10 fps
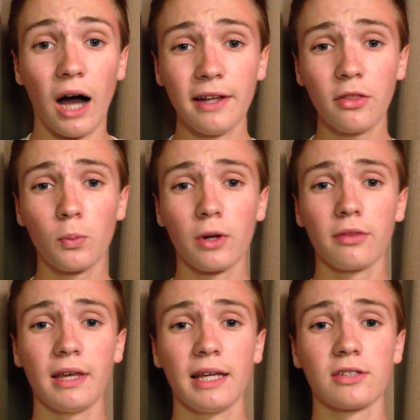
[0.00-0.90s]
Another weird
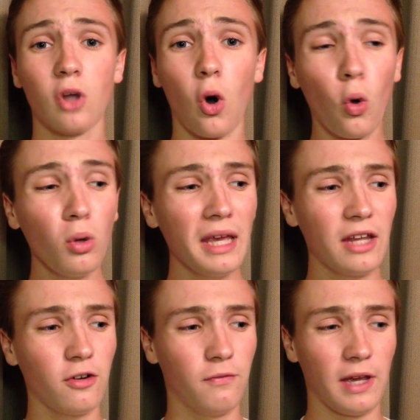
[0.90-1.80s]
thing is the whole
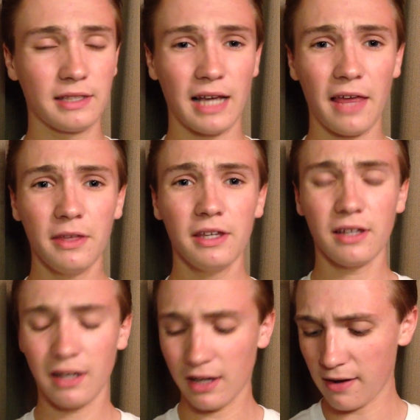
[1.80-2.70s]
interface. I think,
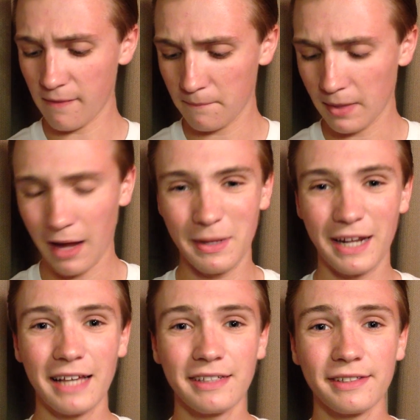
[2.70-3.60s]
um, I mean, I
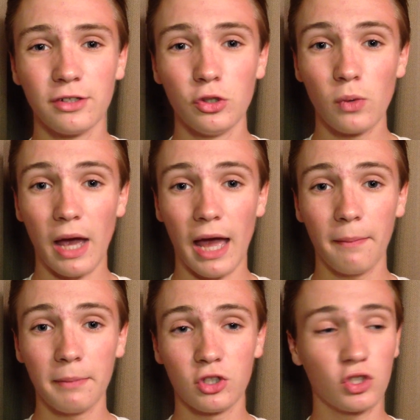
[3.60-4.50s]
guess it's a new
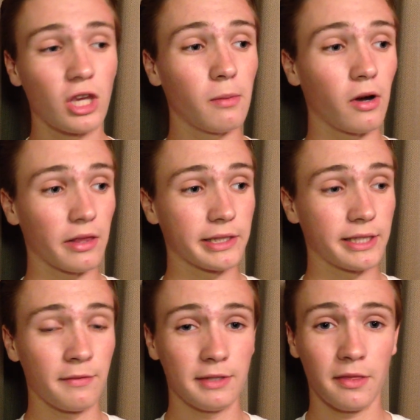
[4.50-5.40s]
app. It just came out on the
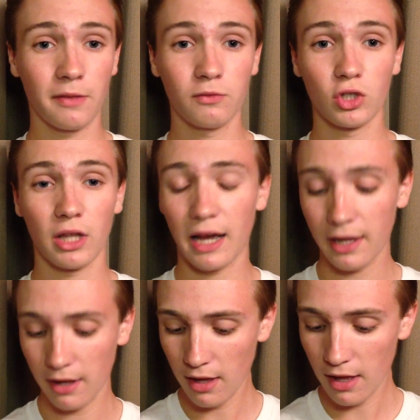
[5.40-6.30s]
17th of July.